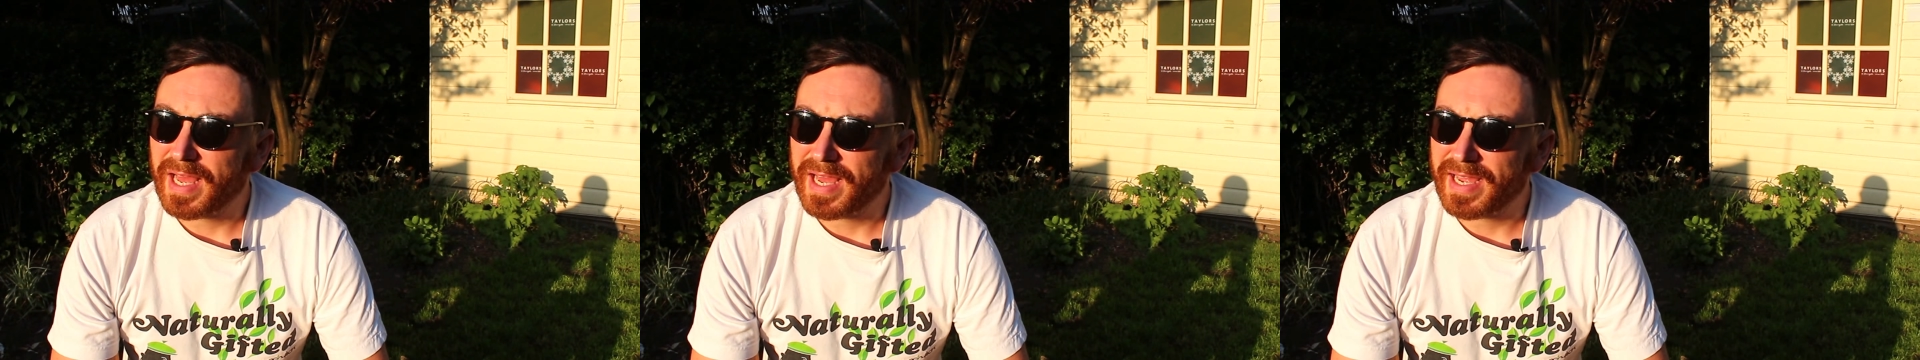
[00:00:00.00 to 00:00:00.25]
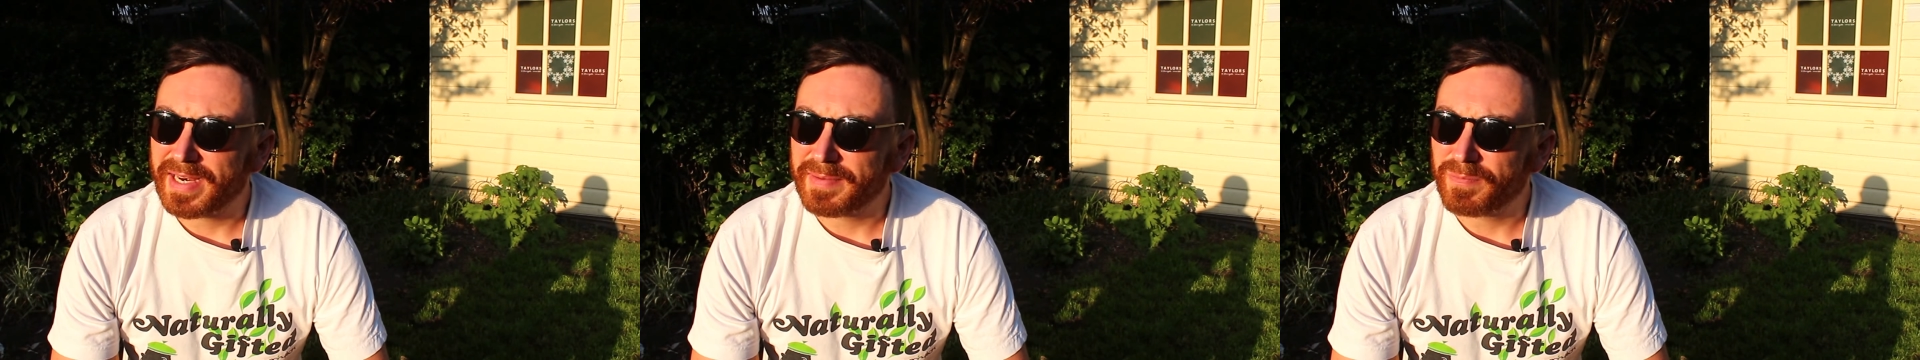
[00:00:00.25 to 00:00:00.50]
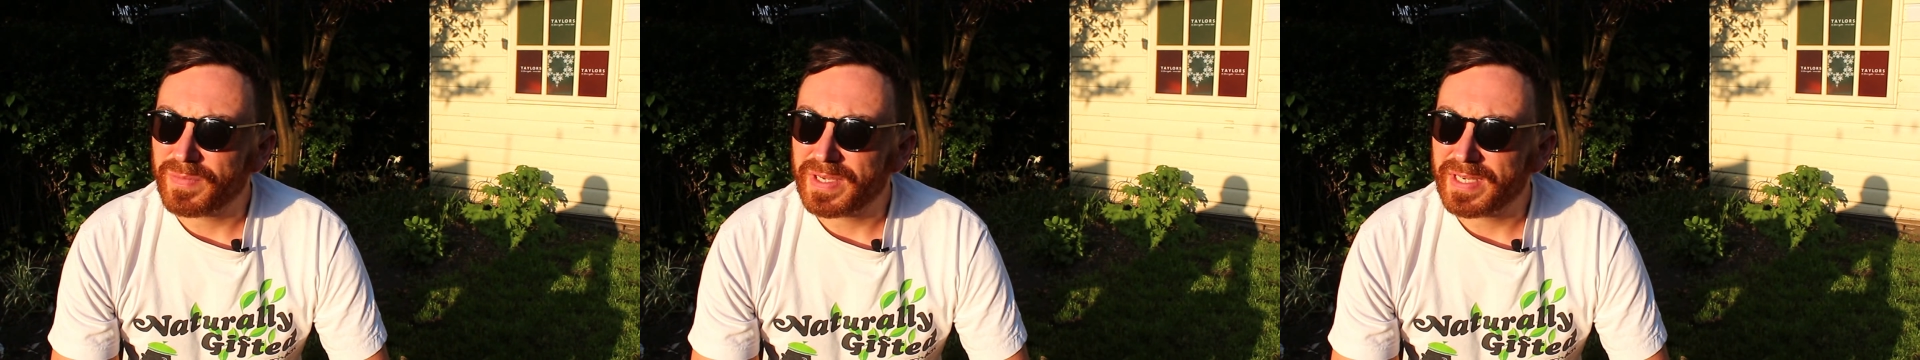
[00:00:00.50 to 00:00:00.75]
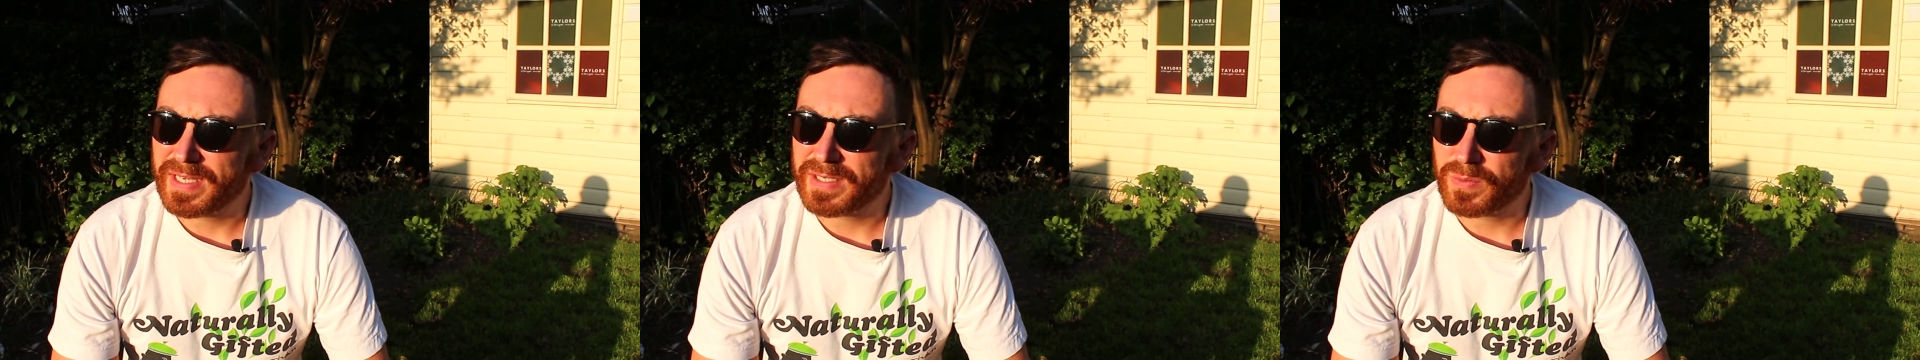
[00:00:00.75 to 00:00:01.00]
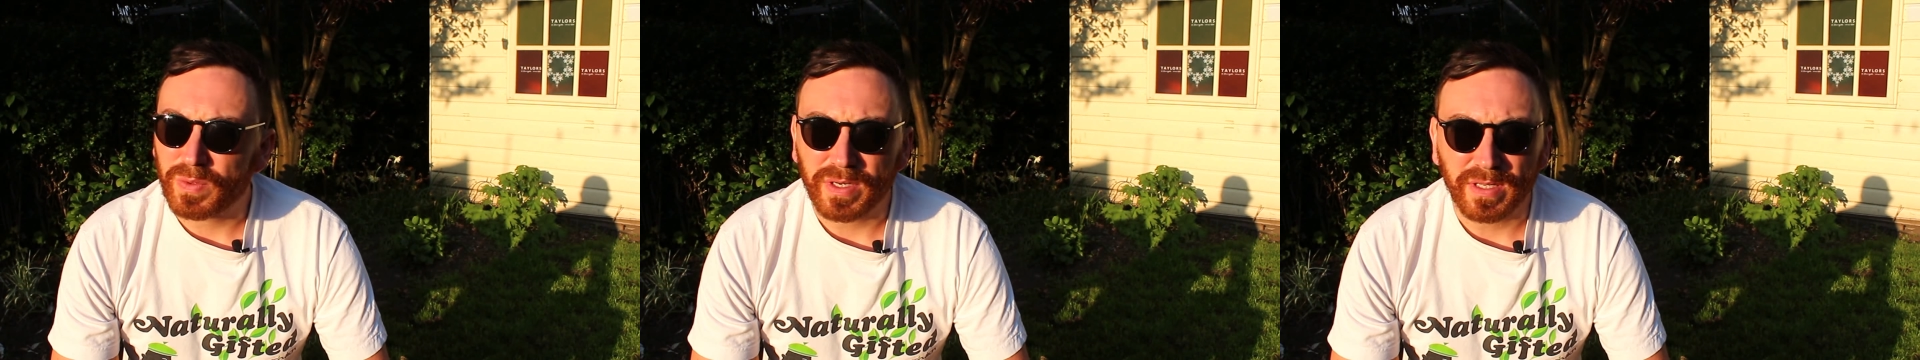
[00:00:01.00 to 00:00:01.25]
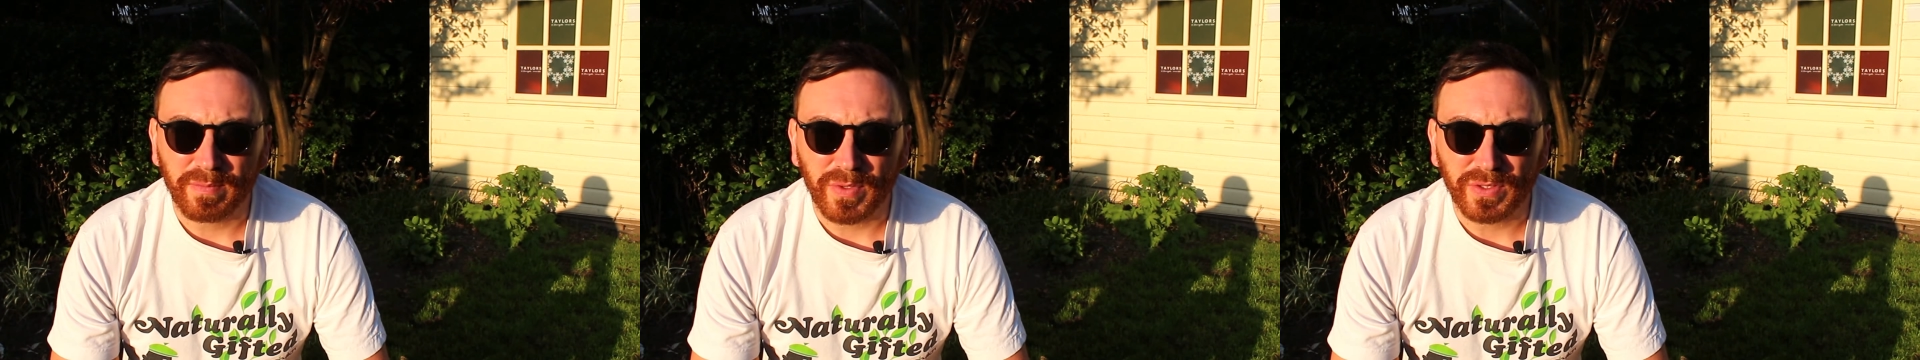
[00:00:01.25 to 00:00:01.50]
And it is one
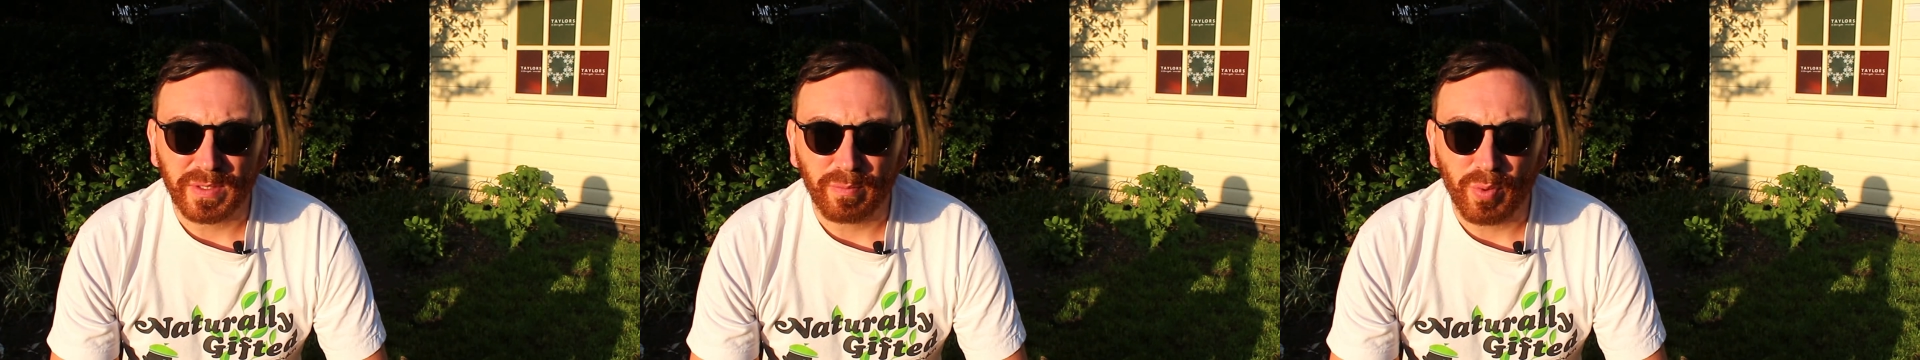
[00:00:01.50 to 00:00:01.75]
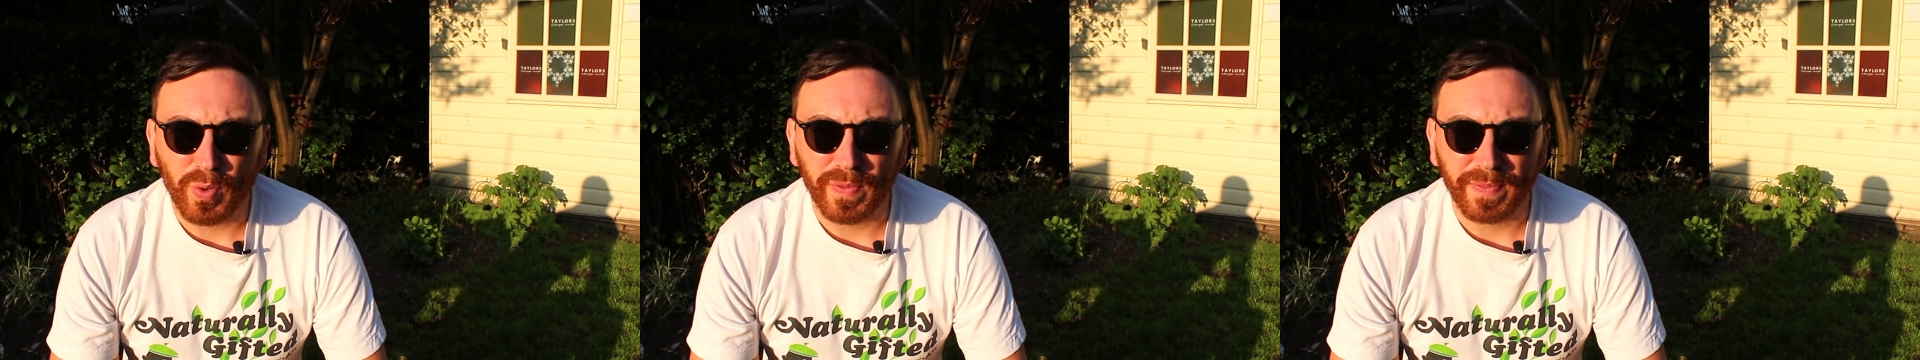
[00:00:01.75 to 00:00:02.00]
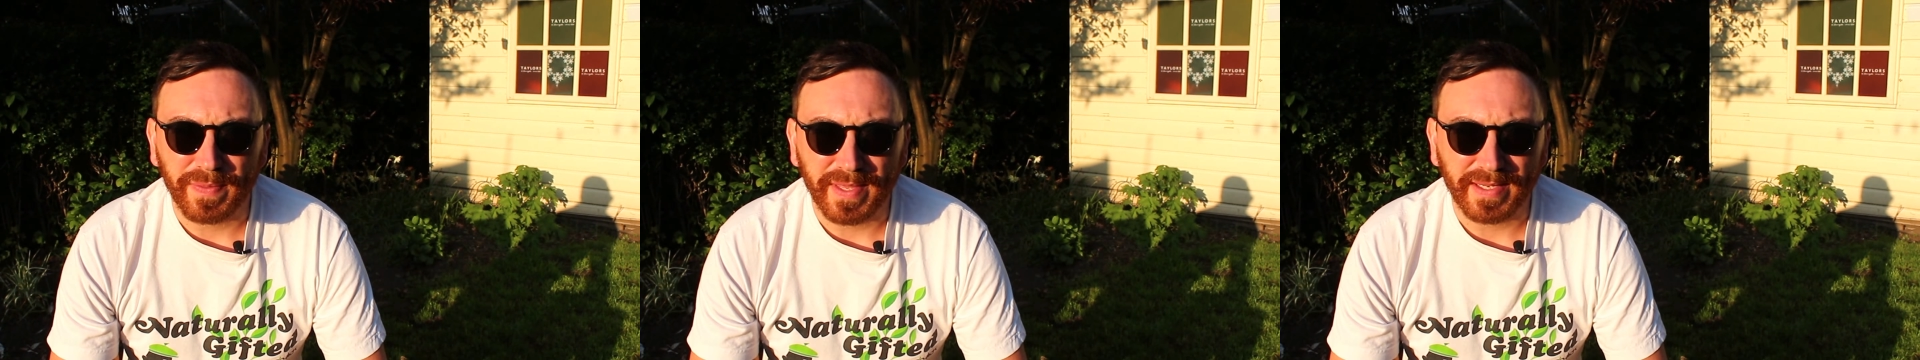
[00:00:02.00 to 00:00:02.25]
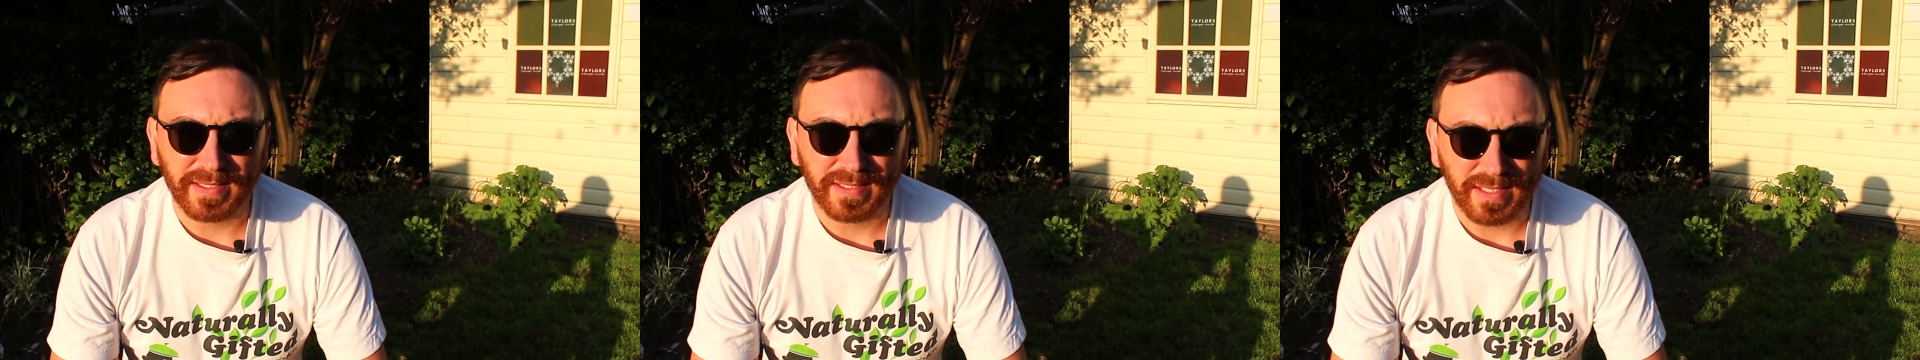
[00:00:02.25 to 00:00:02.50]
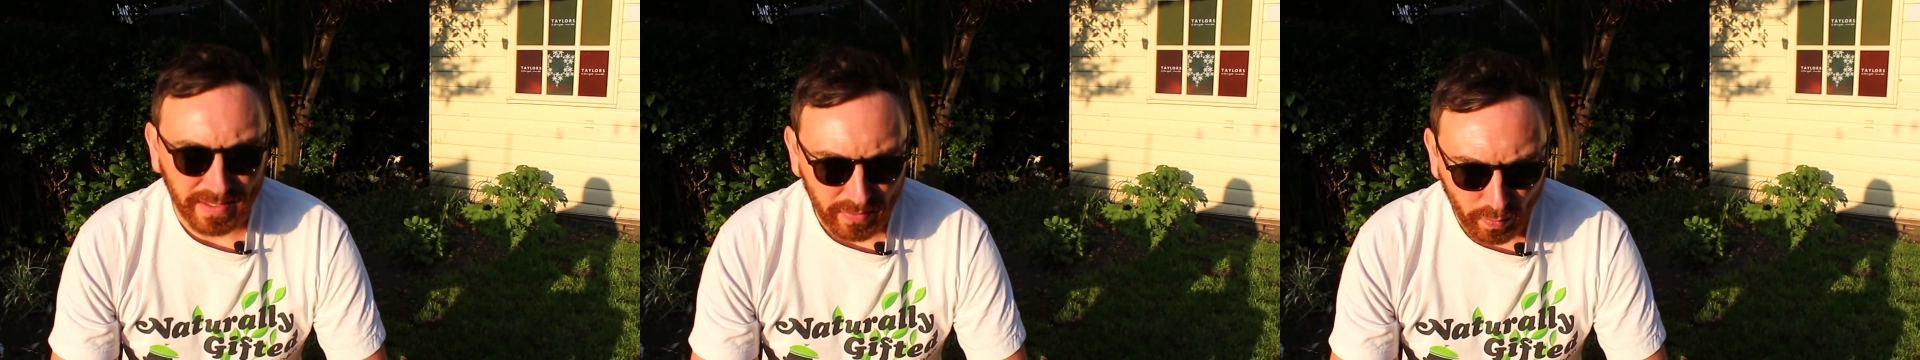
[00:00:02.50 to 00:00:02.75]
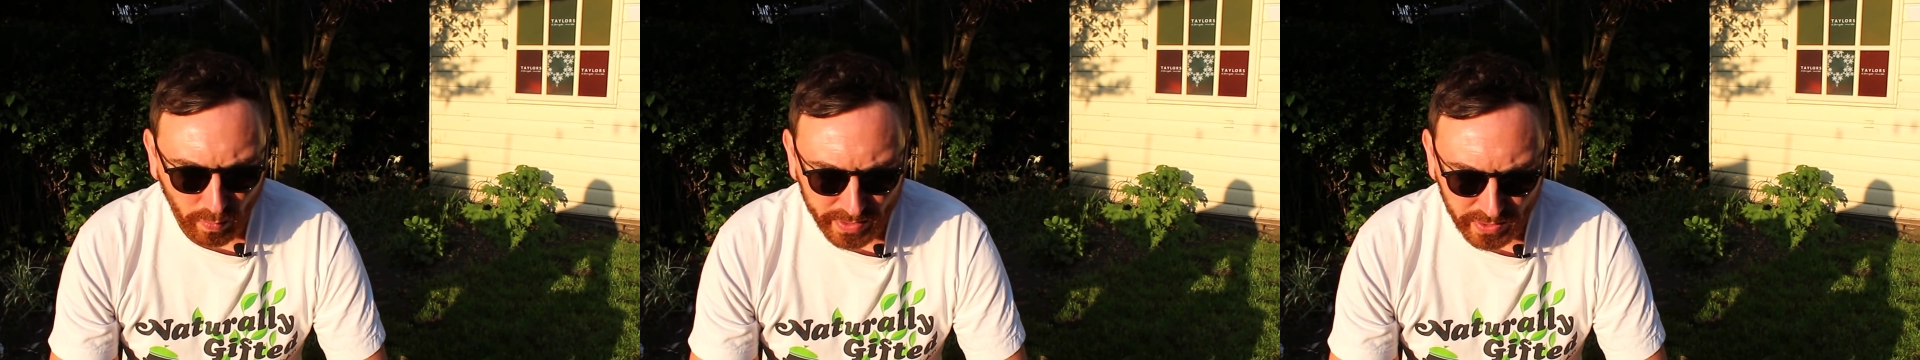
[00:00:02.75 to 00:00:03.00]
of the most important things
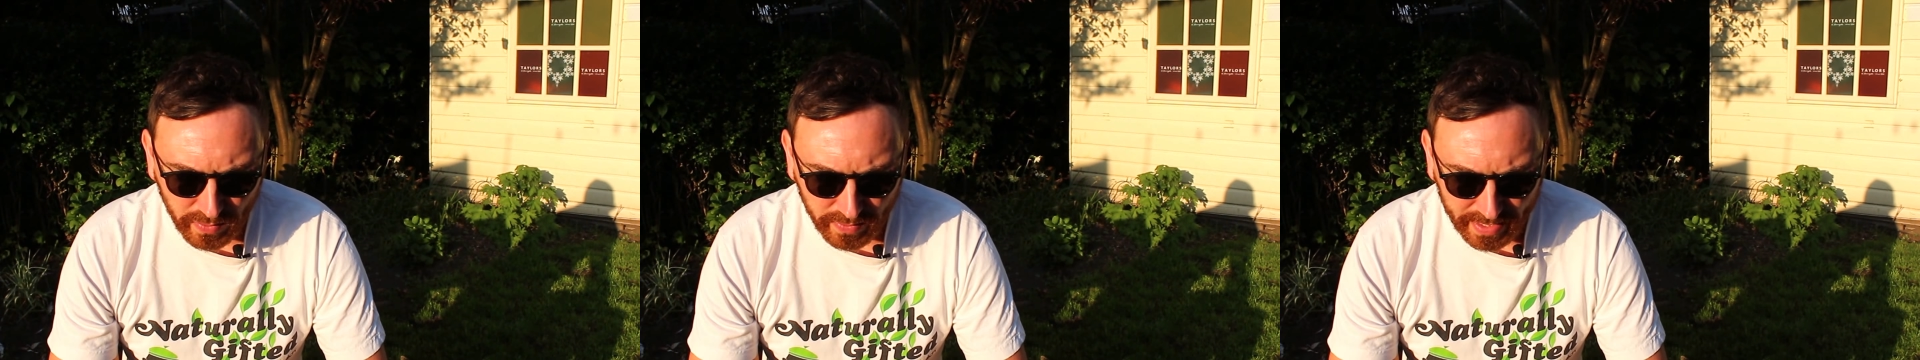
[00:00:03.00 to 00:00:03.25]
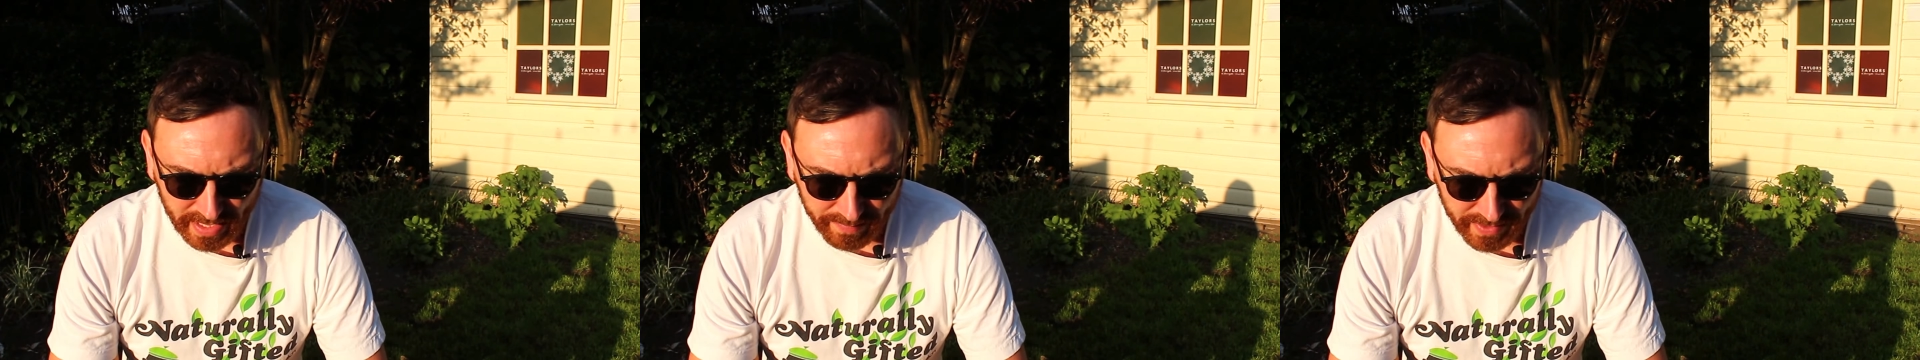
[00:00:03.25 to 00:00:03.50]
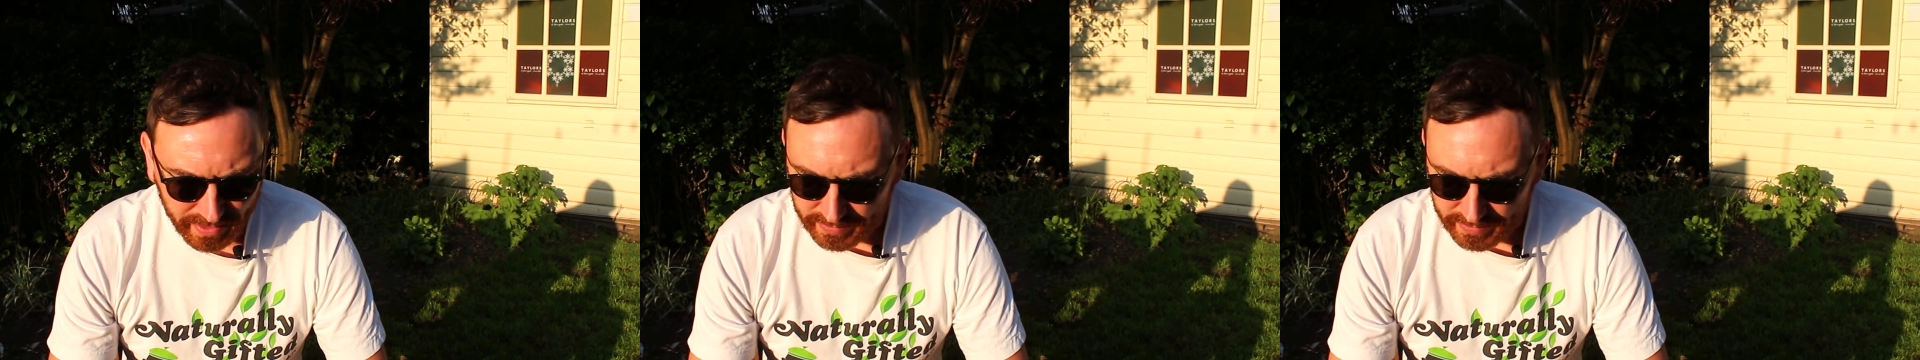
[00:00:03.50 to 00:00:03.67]
when you're gaming.